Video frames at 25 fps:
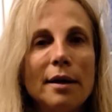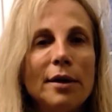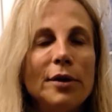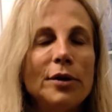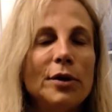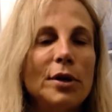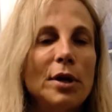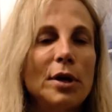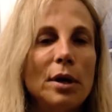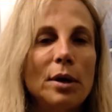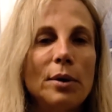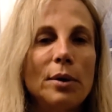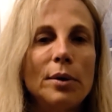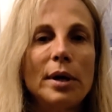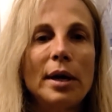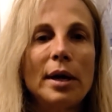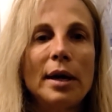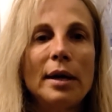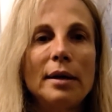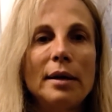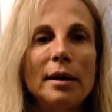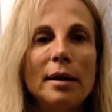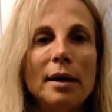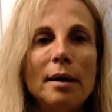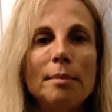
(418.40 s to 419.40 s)

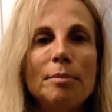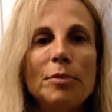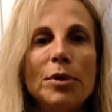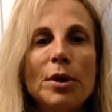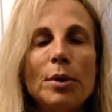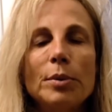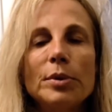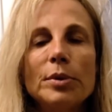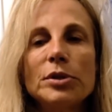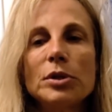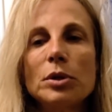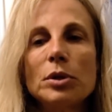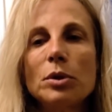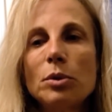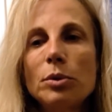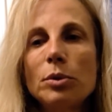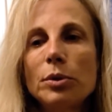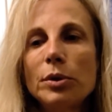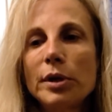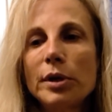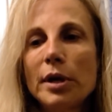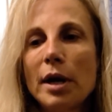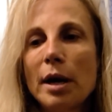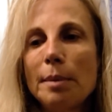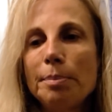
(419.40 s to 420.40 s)
And there was an
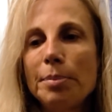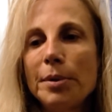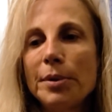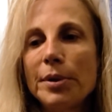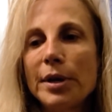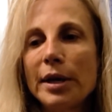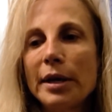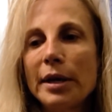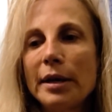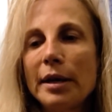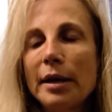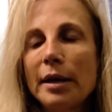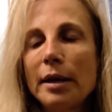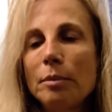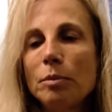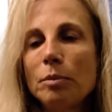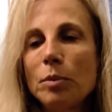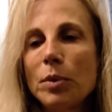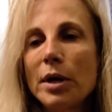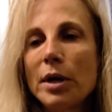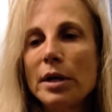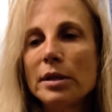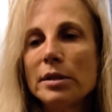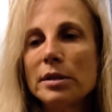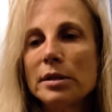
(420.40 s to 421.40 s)
older couple that came
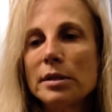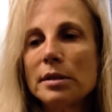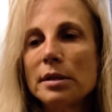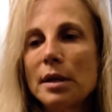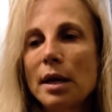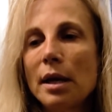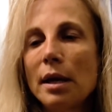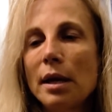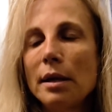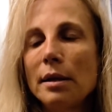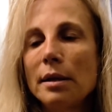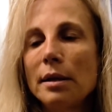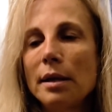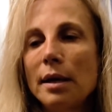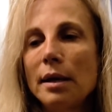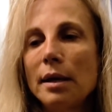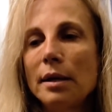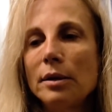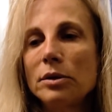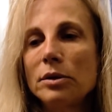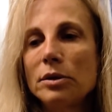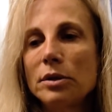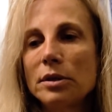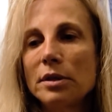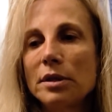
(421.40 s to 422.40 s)
once, and
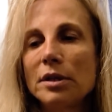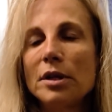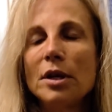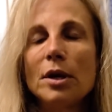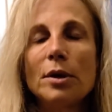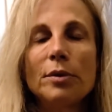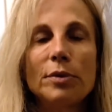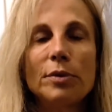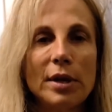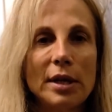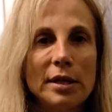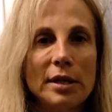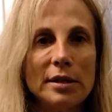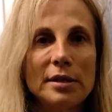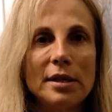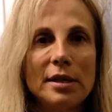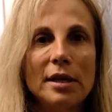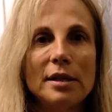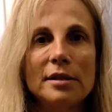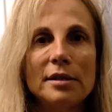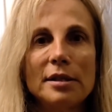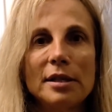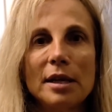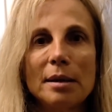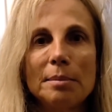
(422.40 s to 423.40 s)
they said
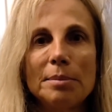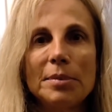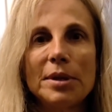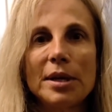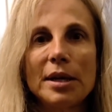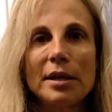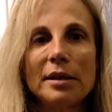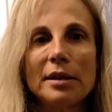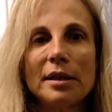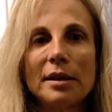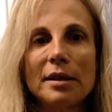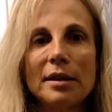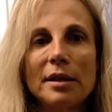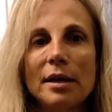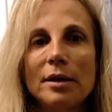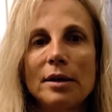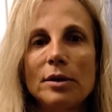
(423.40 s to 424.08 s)
the same thing, that they